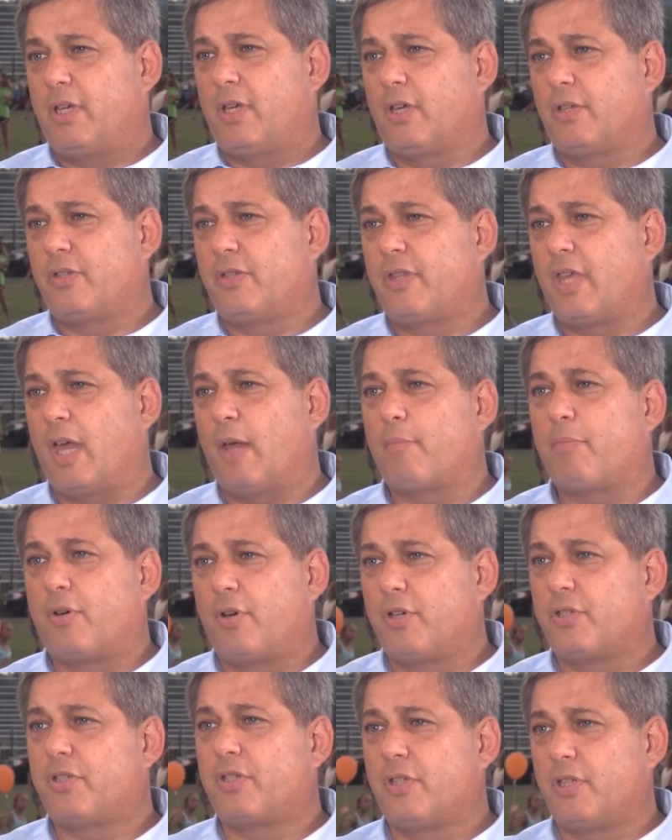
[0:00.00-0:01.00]
Because that
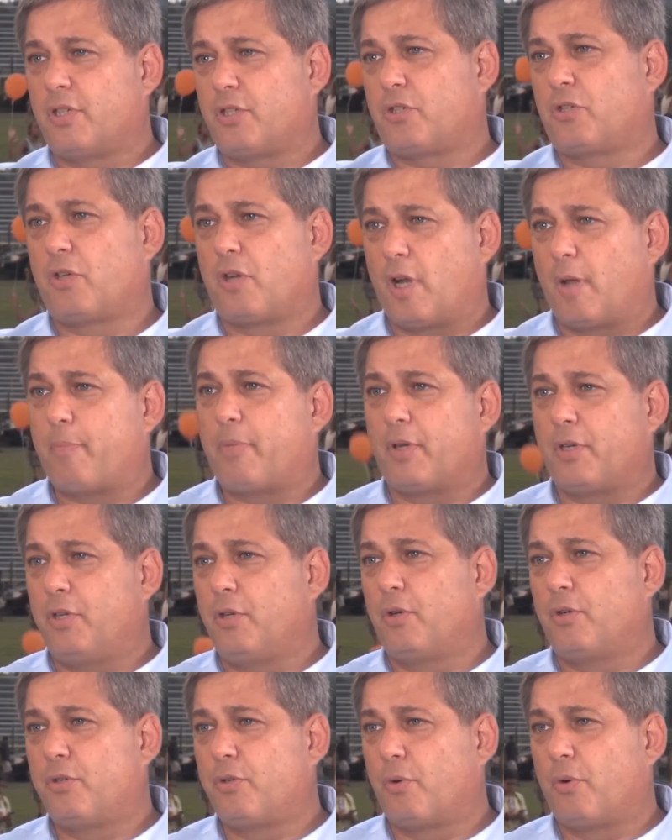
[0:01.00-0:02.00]
person that showed up
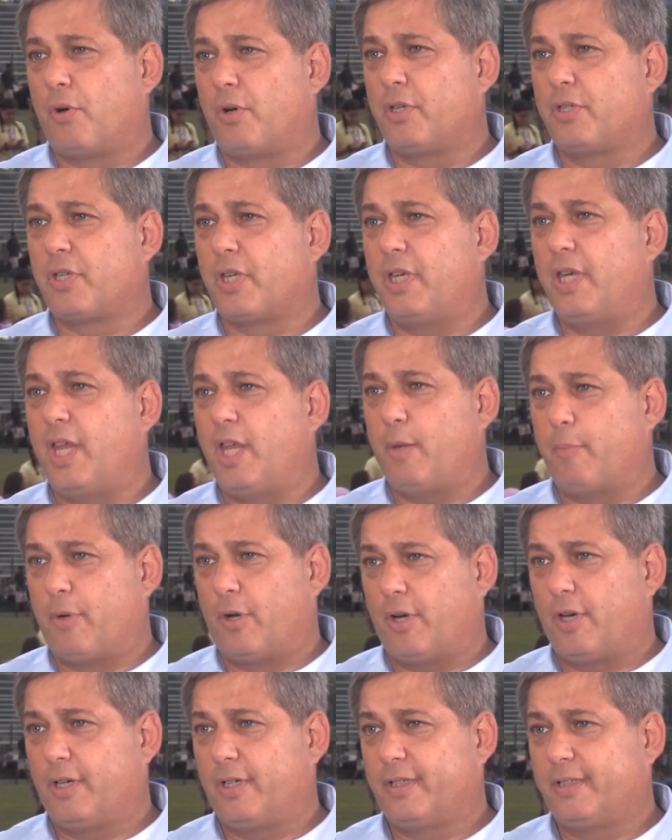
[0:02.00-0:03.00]
at your door is a
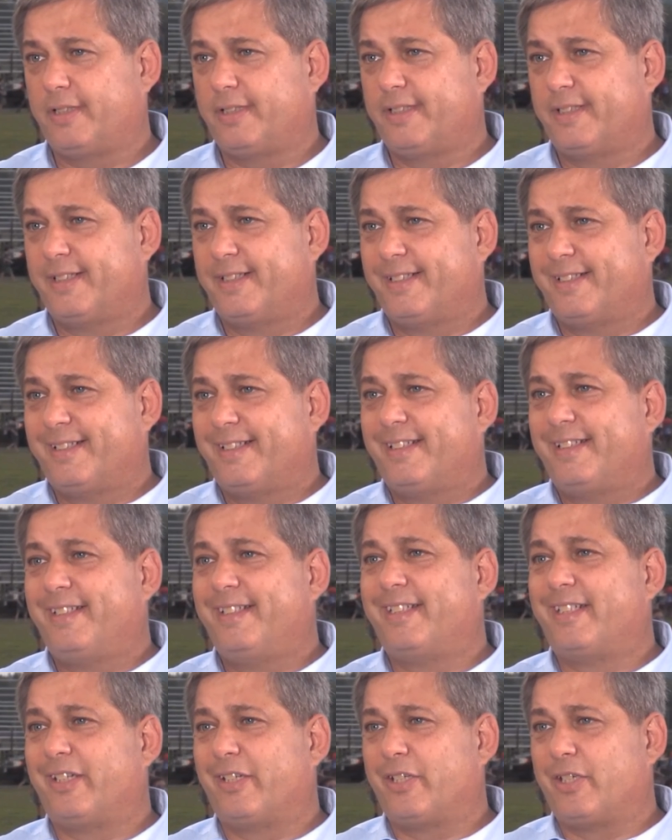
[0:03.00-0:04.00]
neighbor.
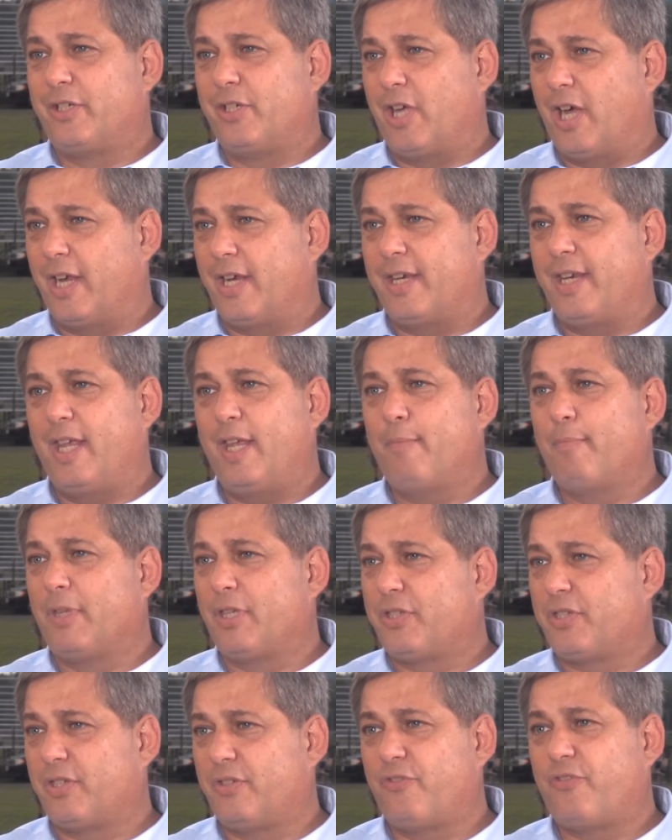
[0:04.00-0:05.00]
They're not
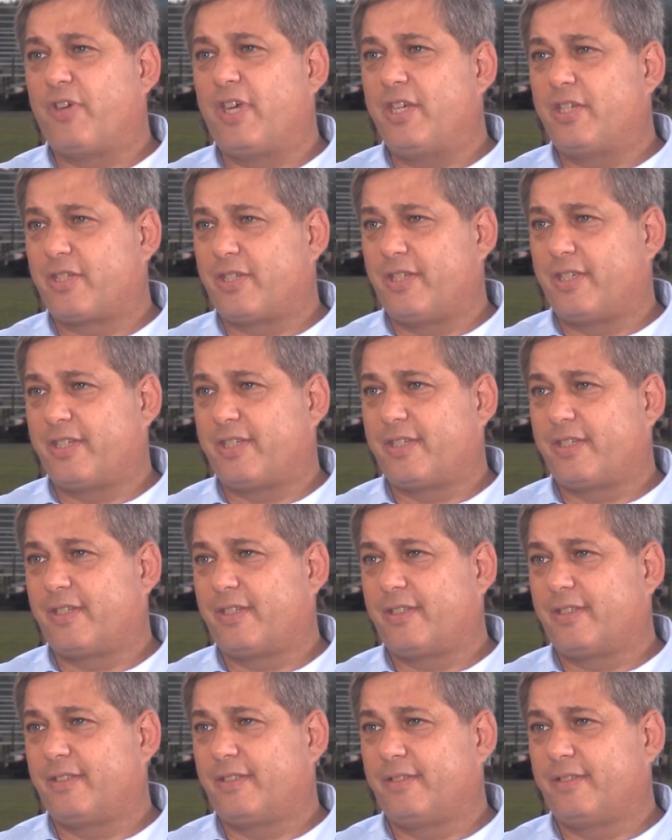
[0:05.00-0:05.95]
nameless and faceless.